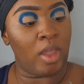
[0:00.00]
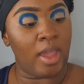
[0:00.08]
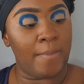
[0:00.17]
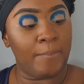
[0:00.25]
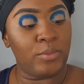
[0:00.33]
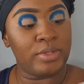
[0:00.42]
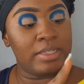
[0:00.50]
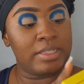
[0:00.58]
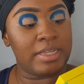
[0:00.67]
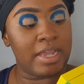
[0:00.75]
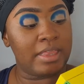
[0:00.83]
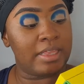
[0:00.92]
I'm going to
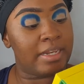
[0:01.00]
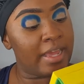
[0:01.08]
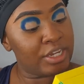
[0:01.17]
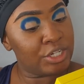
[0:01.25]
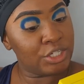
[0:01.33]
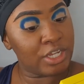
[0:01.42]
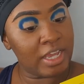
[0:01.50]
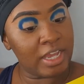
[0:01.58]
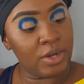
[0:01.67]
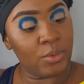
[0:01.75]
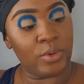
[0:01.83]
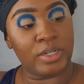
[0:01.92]
take the next
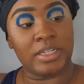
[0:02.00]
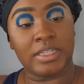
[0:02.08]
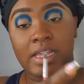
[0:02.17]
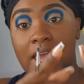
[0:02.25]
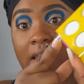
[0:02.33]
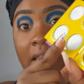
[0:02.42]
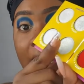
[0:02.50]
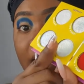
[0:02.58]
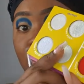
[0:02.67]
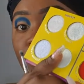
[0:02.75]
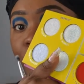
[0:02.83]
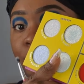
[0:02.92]
shade, which is a
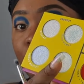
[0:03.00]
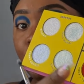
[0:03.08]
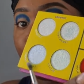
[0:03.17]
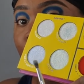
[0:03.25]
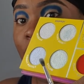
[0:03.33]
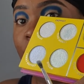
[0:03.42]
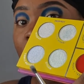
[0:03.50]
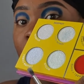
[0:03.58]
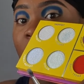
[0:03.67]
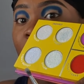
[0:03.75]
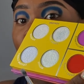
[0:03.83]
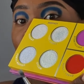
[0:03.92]
lighter blue,
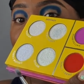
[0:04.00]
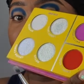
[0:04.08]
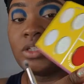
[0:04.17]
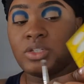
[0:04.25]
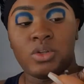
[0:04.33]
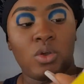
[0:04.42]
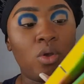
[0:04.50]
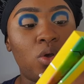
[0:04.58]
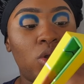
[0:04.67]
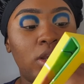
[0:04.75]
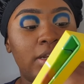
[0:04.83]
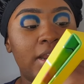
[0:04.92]
which is
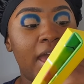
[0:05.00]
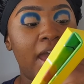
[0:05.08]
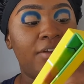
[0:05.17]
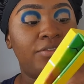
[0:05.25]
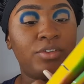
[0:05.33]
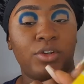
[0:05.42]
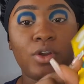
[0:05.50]
called After